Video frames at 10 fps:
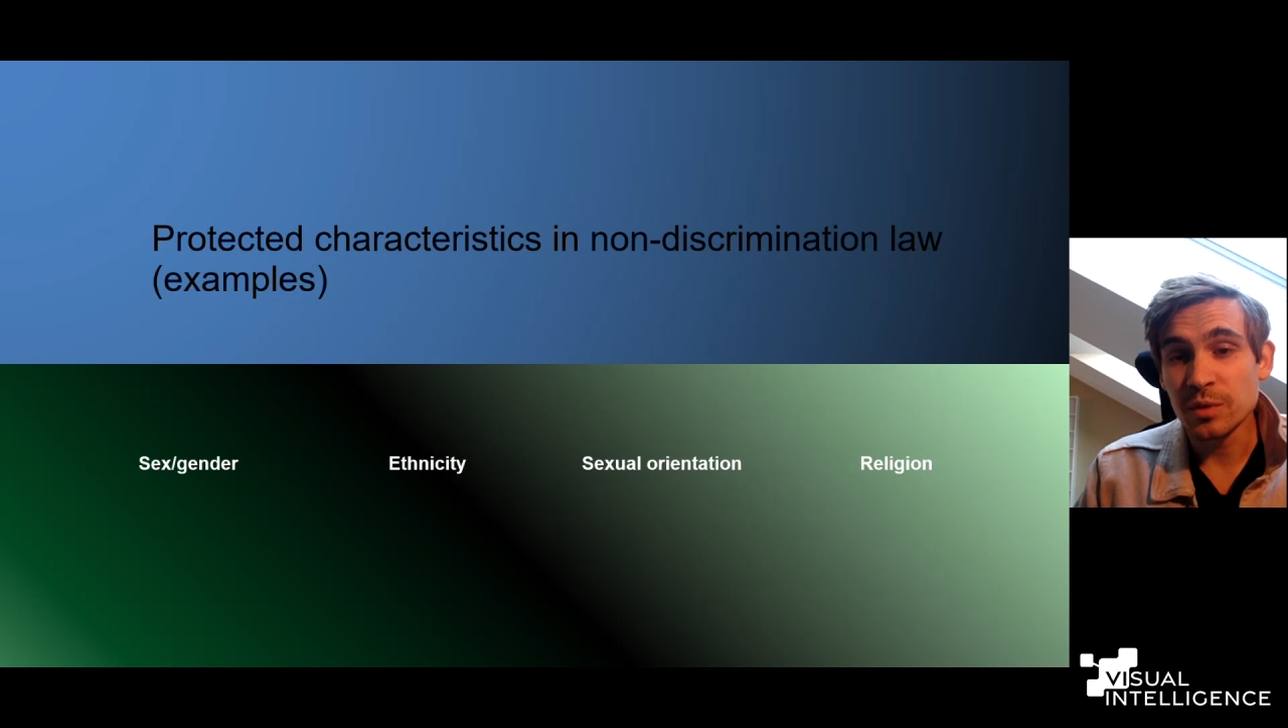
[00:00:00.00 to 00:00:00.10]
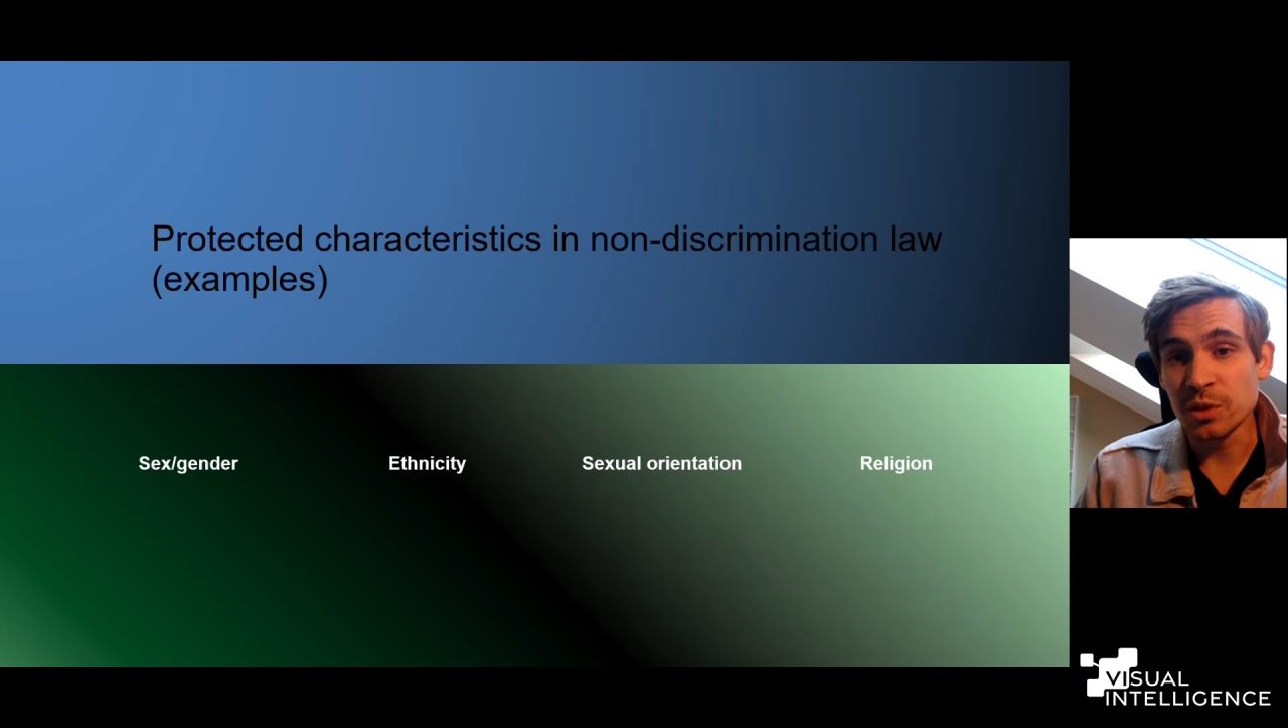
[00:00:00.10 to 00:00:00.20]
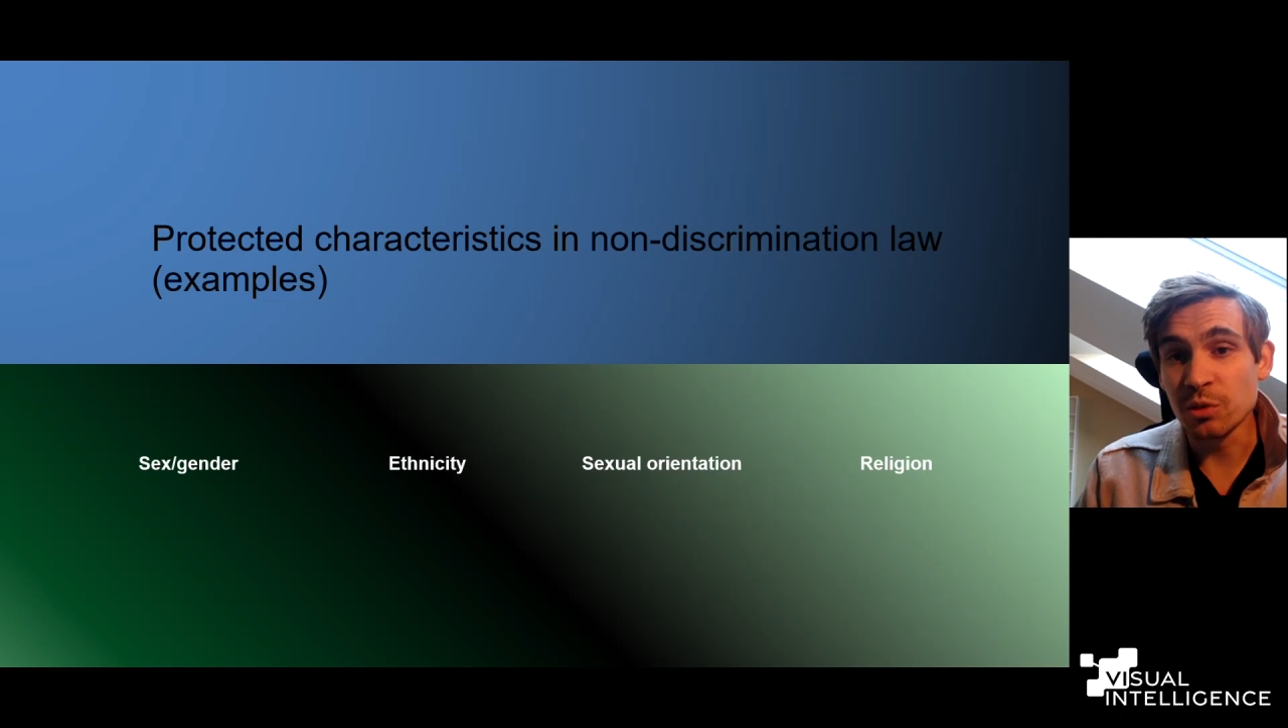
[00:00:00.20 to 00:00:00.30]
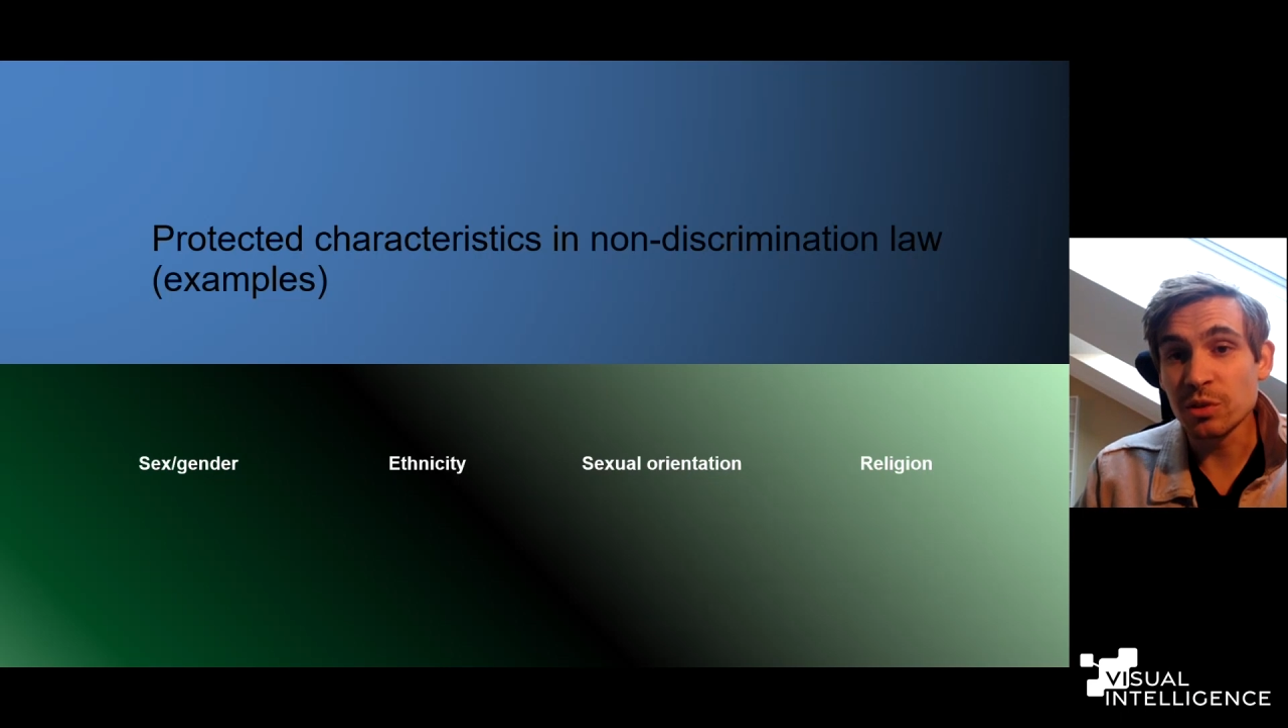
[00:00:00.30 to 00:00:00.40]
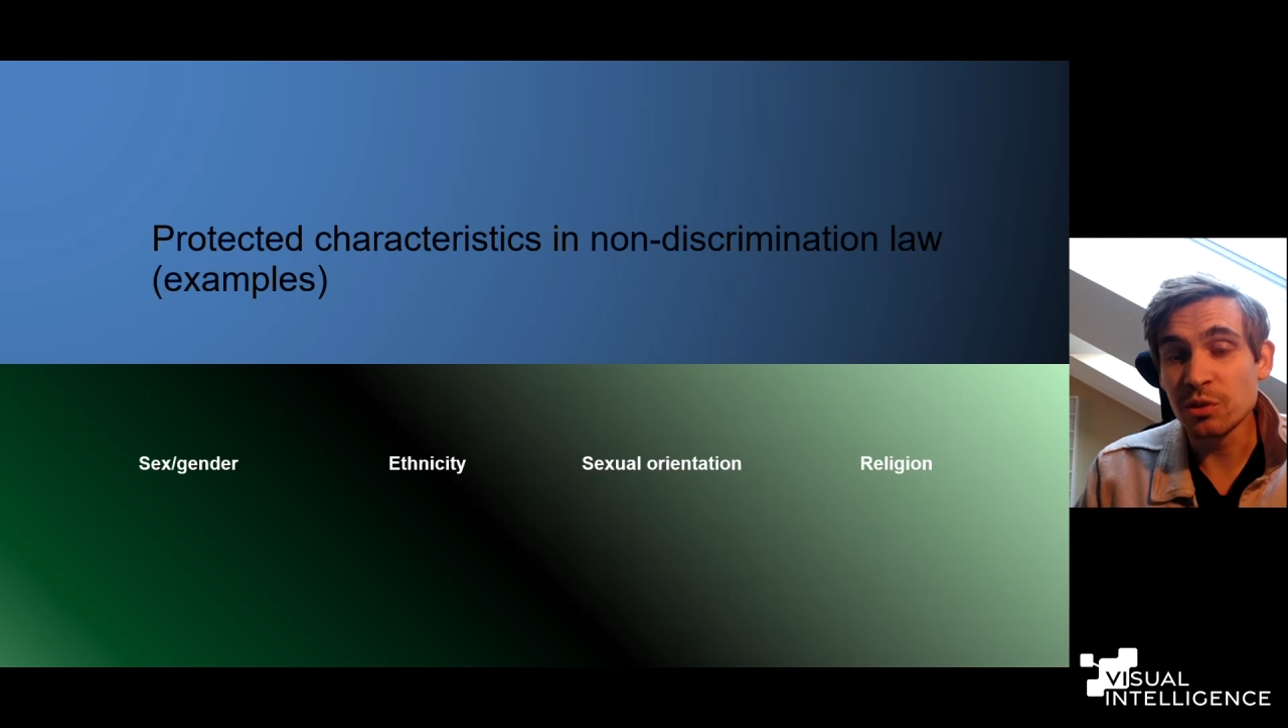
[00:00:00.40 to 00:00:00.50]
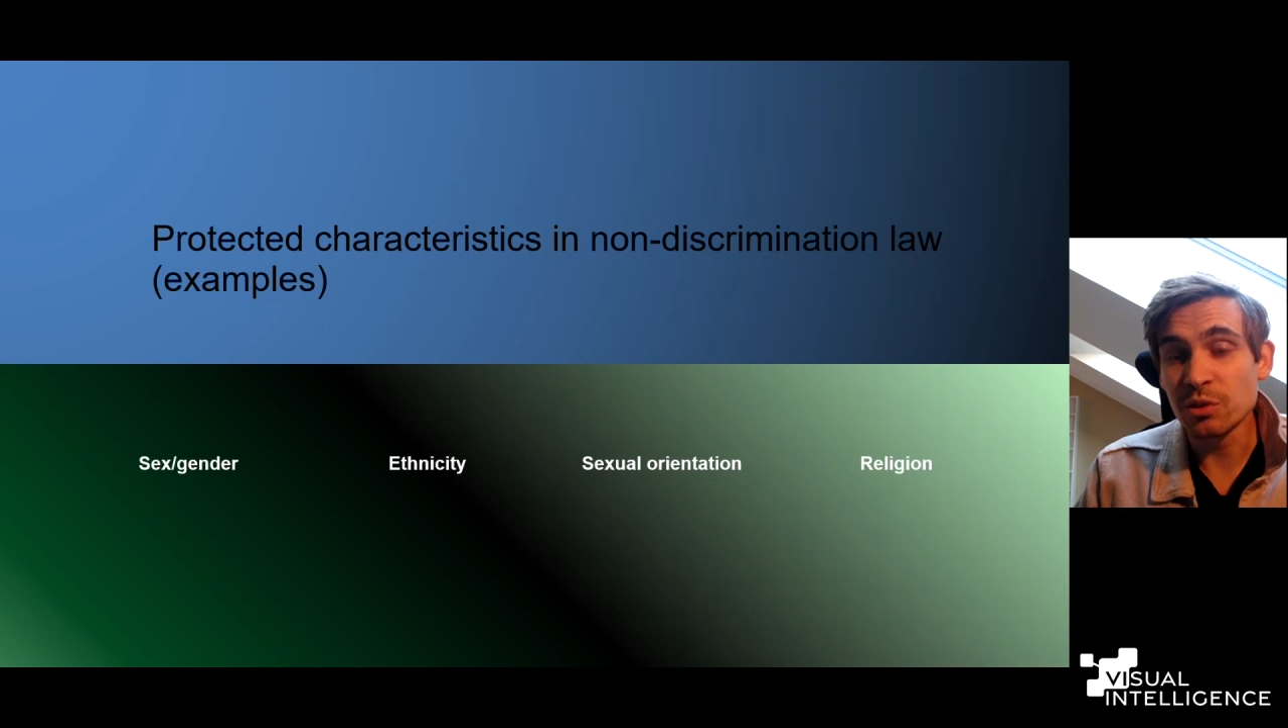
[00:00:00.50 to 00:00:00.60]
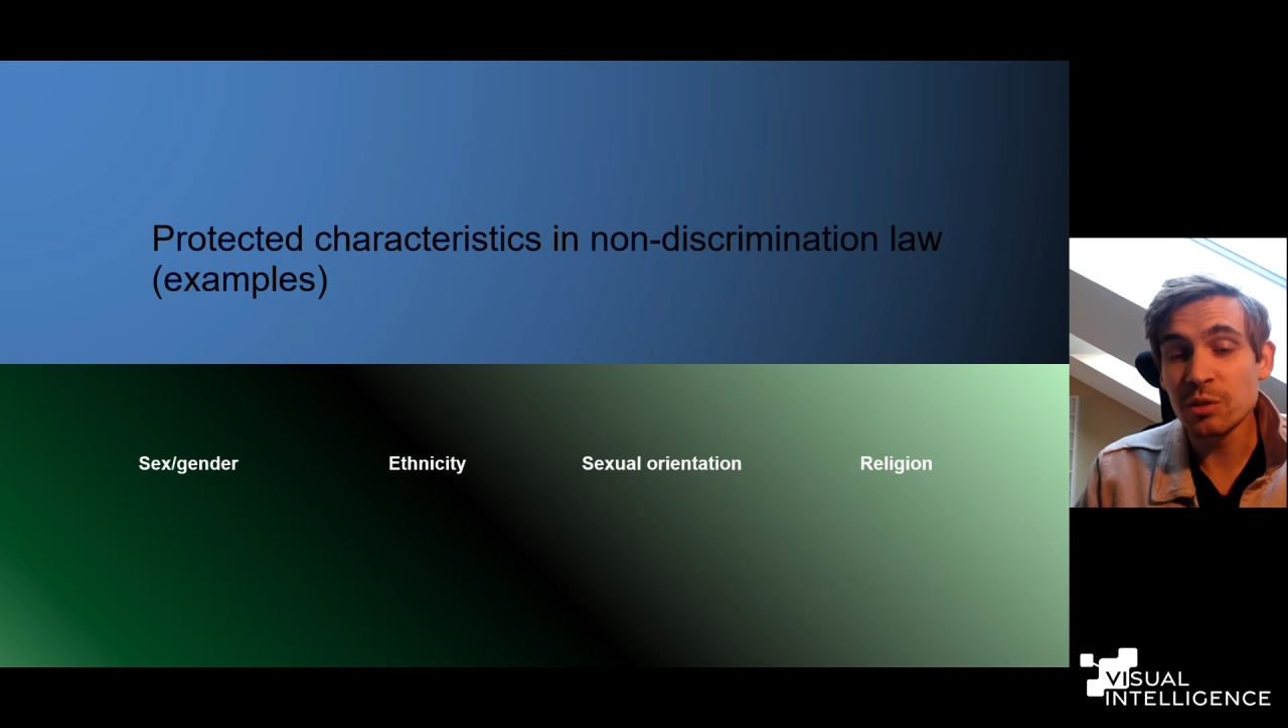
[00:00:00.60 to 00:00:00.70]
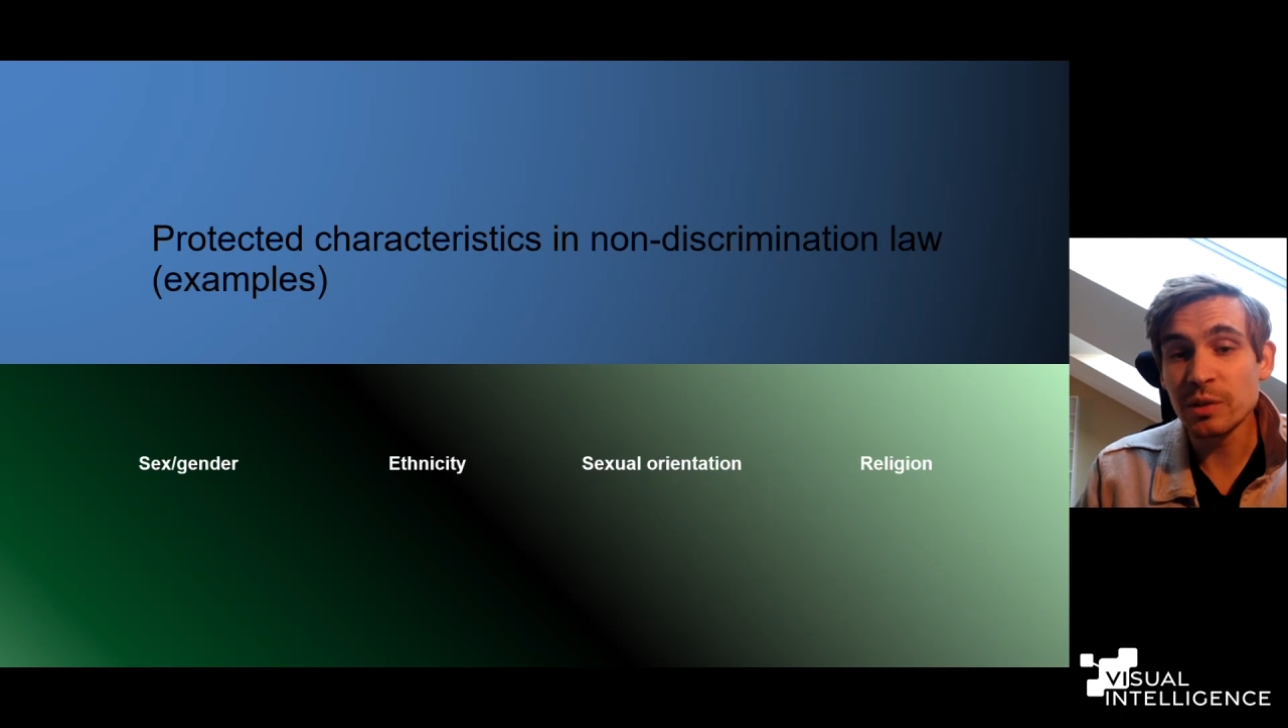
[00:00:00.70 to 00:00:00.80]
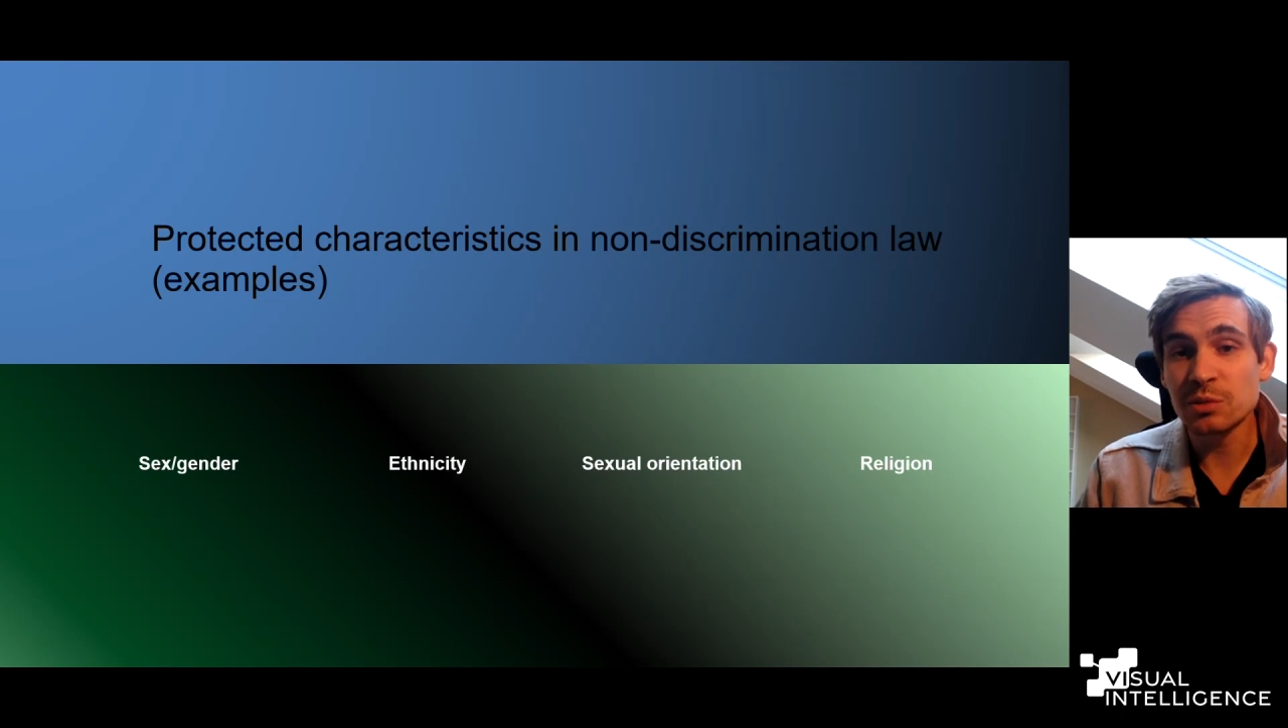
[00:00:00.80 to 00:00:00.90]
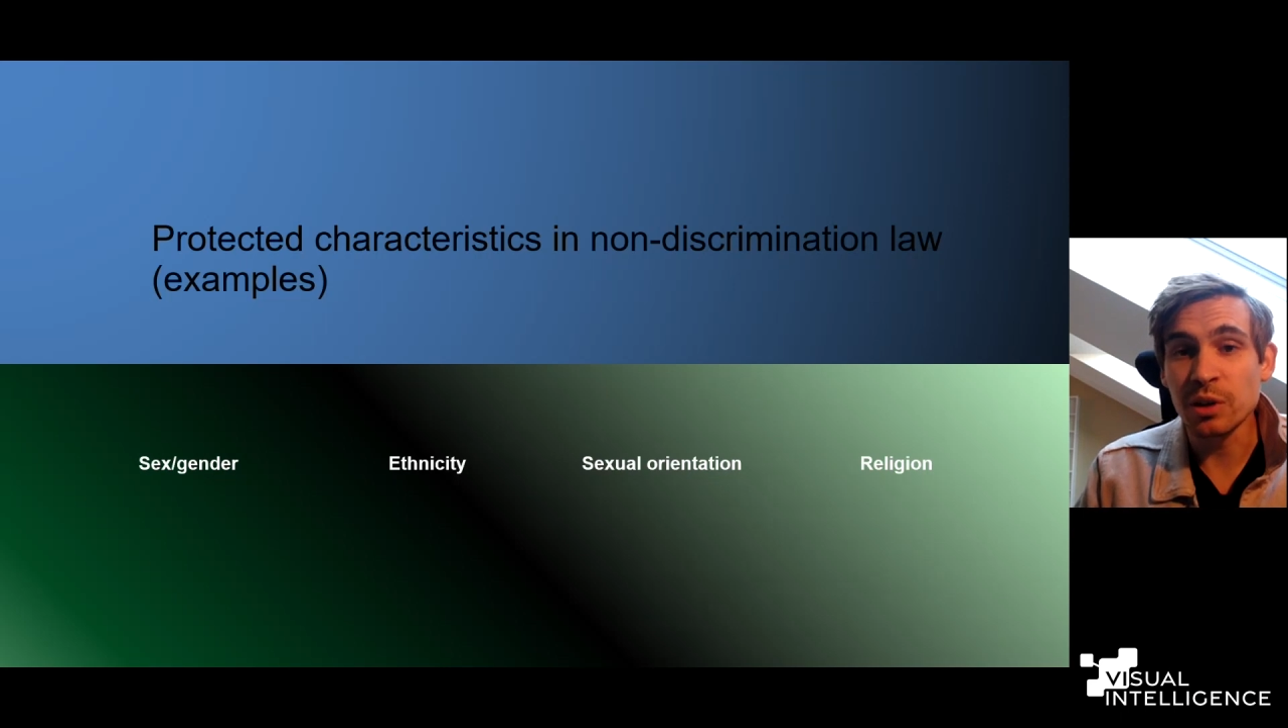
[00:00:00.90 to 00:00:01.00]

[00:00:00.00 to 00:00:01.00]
you always